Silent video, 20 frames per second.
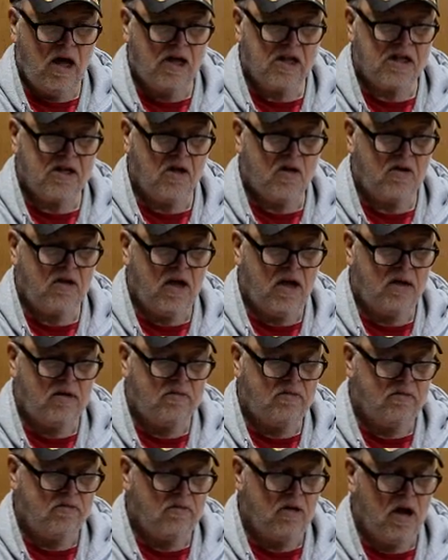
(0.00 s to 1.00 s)
so that
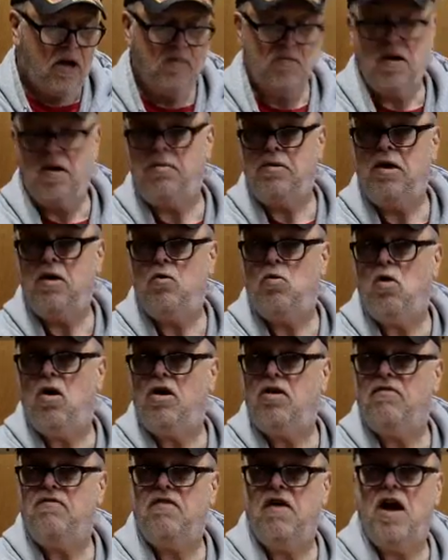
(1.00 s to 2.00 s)
maybe you
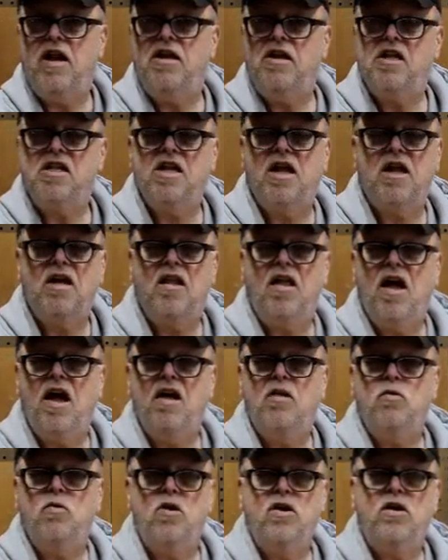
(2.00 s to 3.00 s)
want to find the center
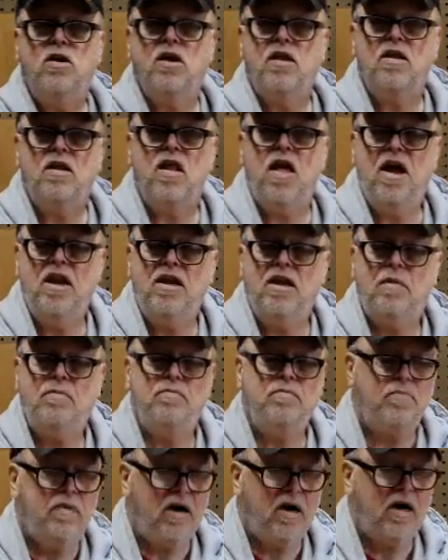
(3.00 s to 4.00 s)
line where you can line
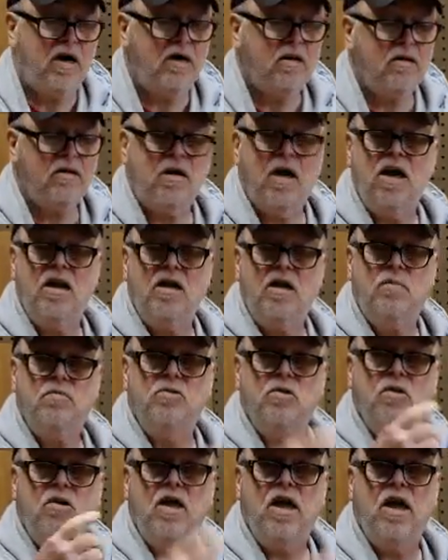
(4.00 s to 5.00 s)

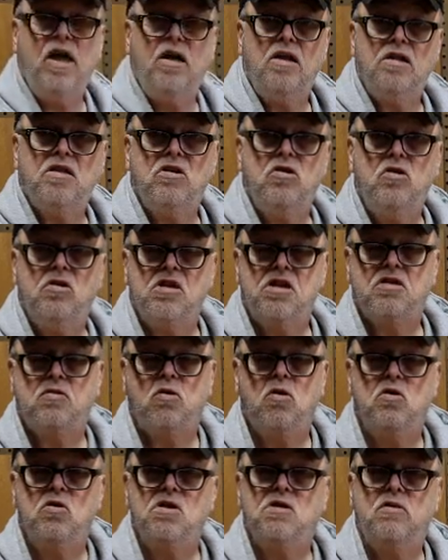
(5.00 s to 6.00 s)
up your nails or your
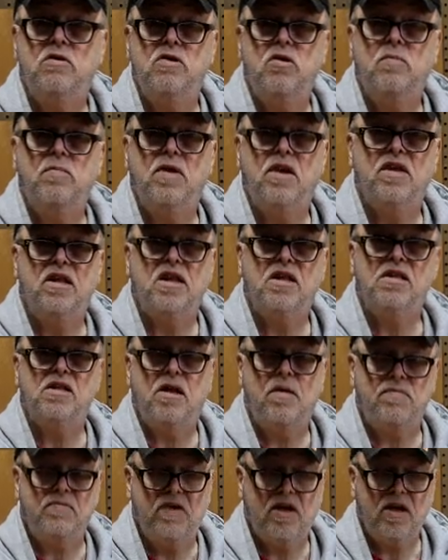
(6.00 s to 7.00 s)
screws when you're building
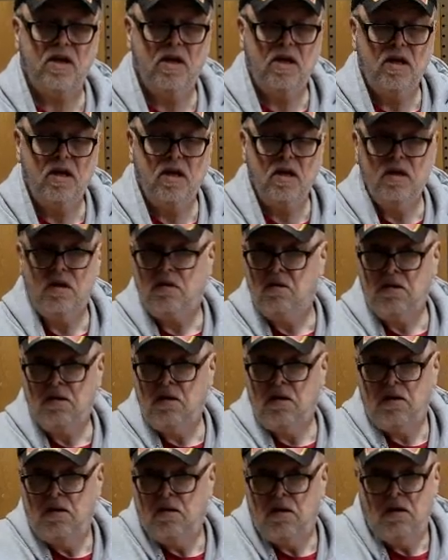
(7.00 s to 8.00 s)
something.
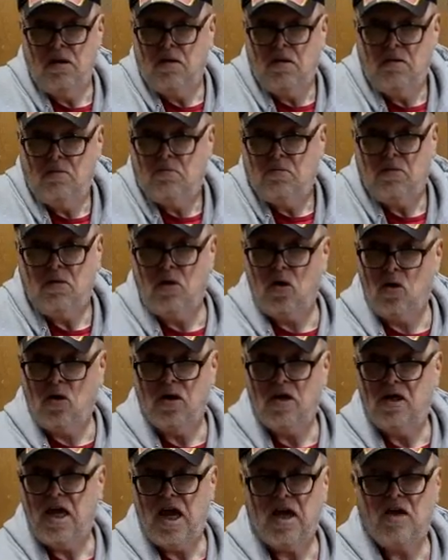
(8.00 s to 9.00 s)
You
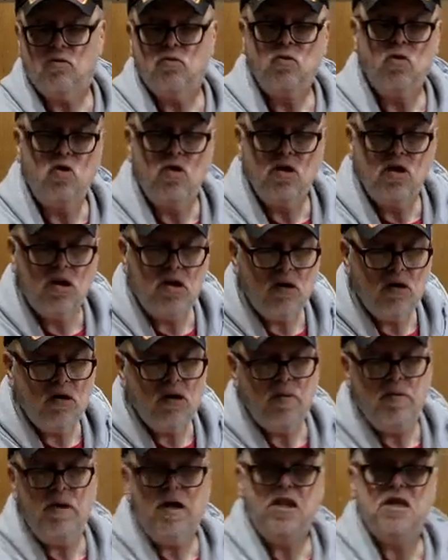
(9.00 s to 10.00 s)
can take a ruler and
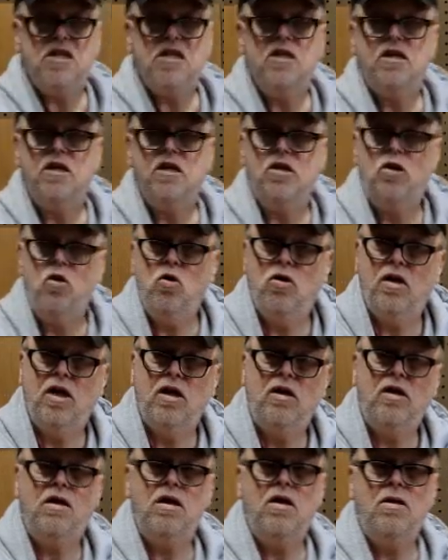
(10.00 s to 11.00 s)
a pencil and you
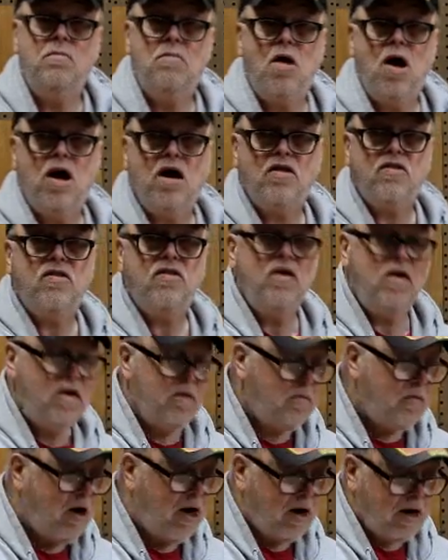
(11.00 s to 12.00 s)
can
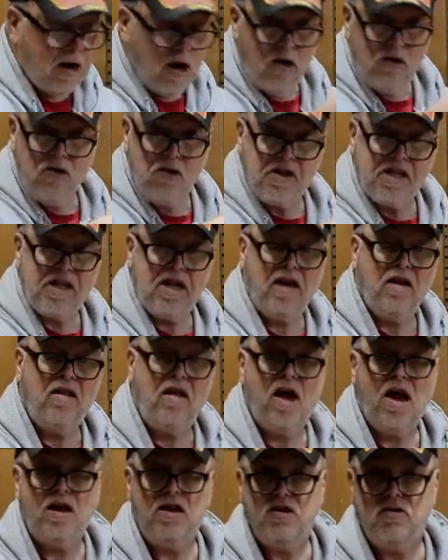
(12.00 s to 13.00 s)
mark out your center
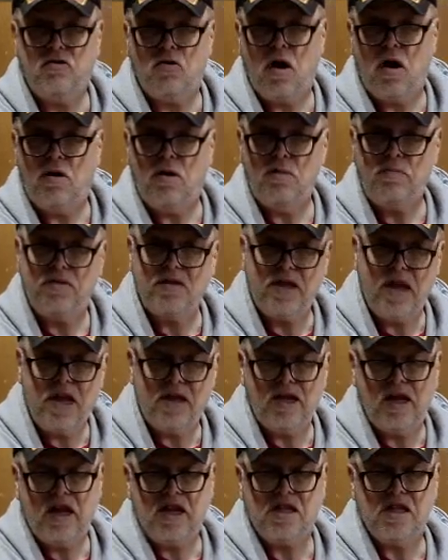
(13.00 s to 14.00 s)
line and draw it, but
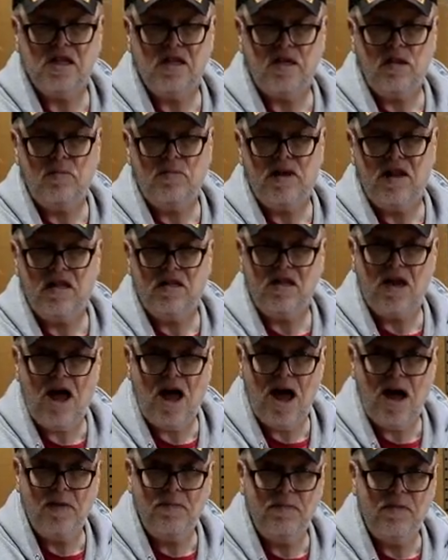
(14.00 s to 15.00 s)
that takes a little bit of
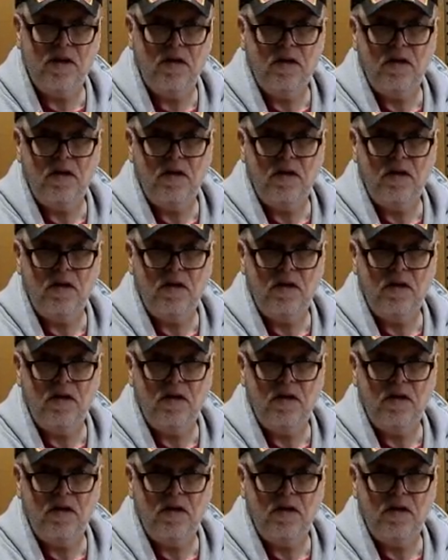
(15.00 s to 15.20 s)
time.